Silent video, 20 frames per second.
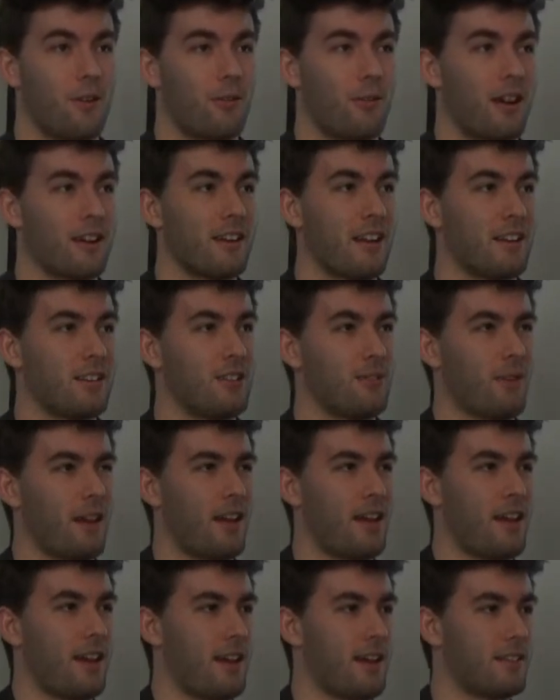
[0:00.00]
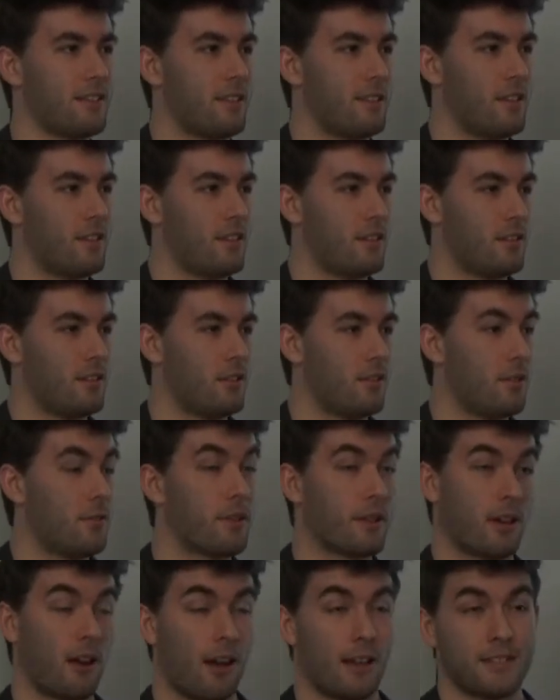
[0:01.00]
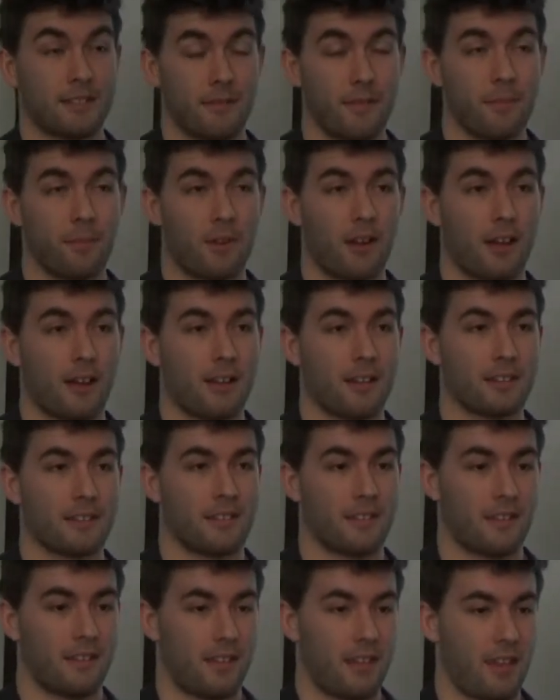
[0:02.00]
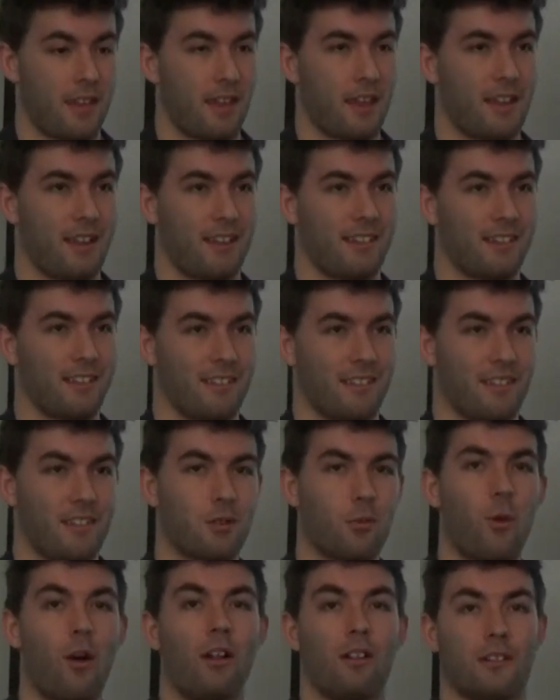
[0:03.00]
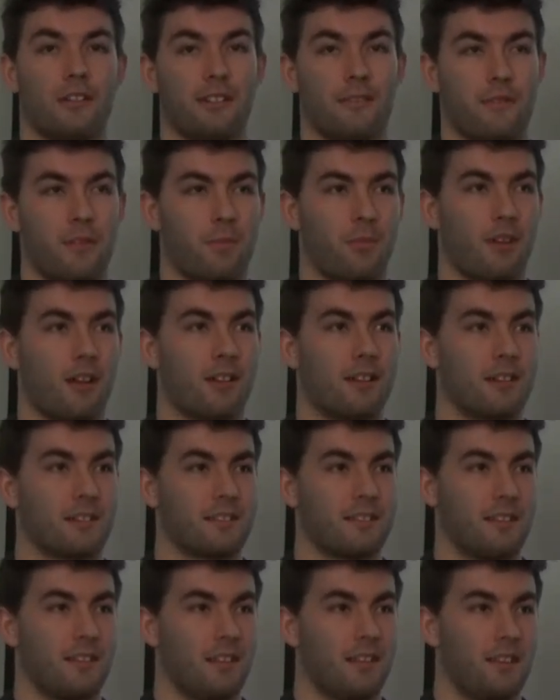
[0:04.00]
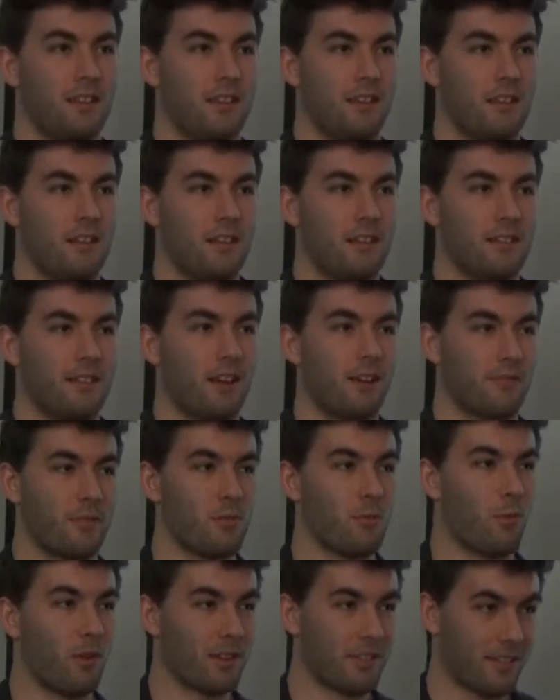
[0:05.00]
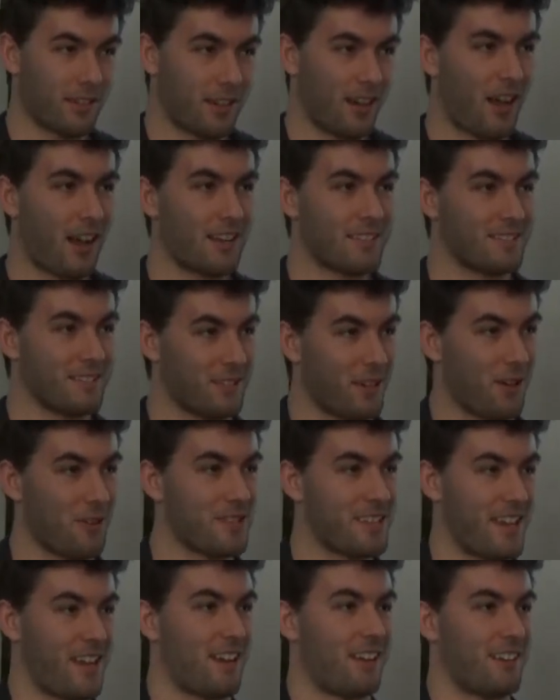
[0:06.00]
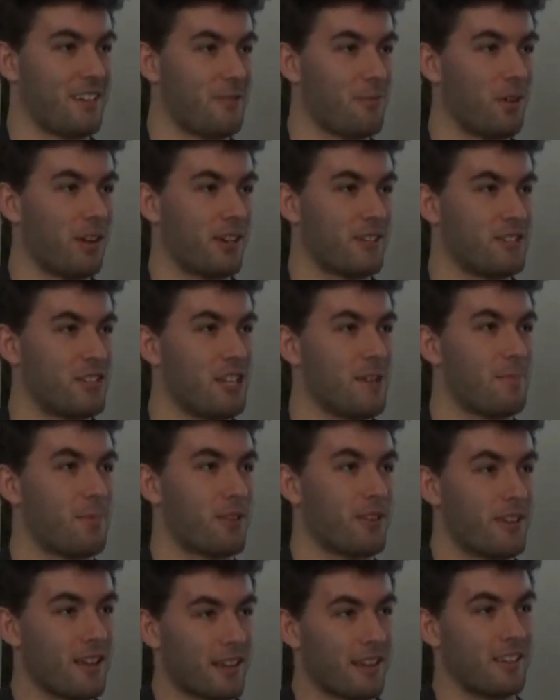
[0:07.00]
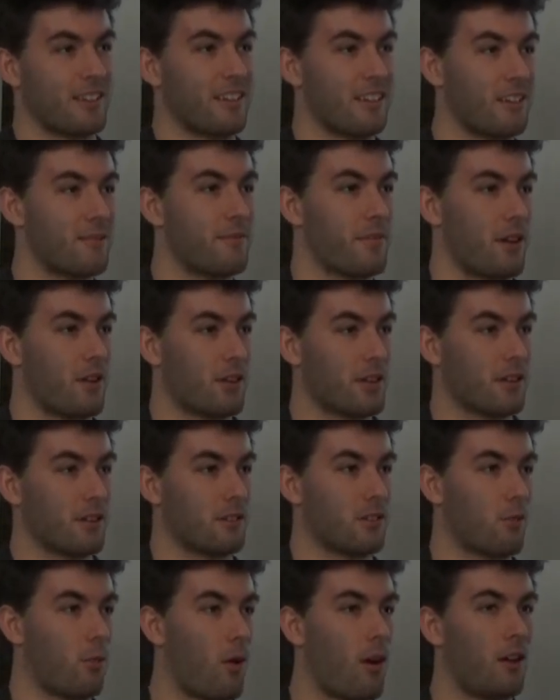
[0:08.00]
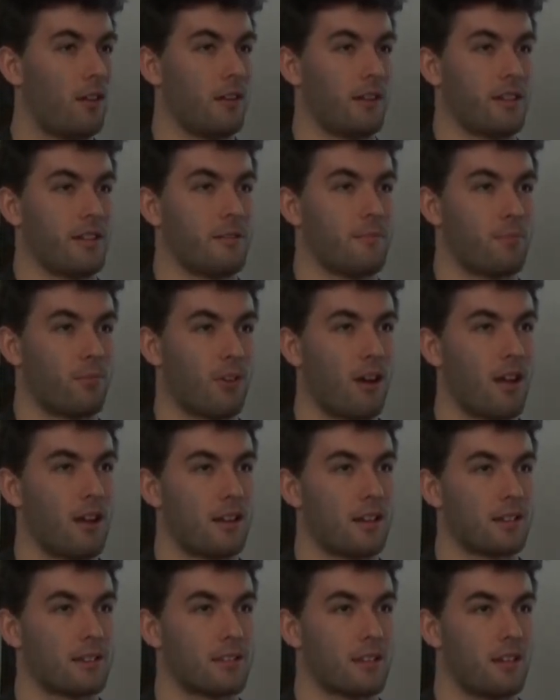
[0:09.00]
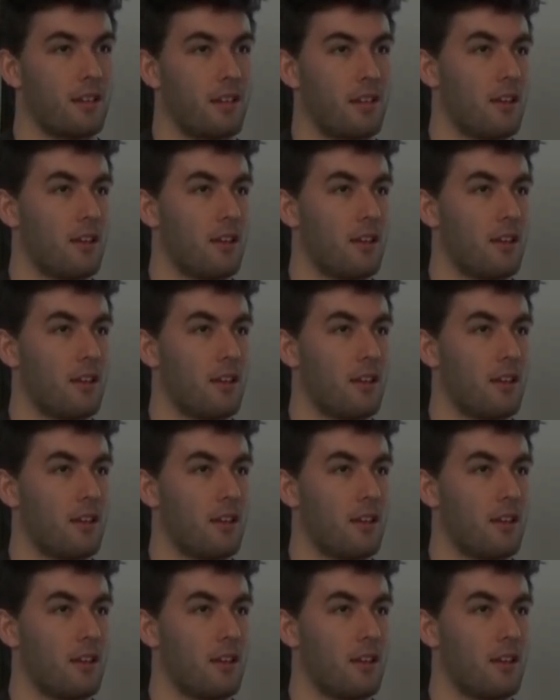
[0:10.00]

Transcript: right? And you had the cost of the product and the quality of the product. Now, if you want the cost to go down, you want it cheaper, you're not going to get a very good quality product.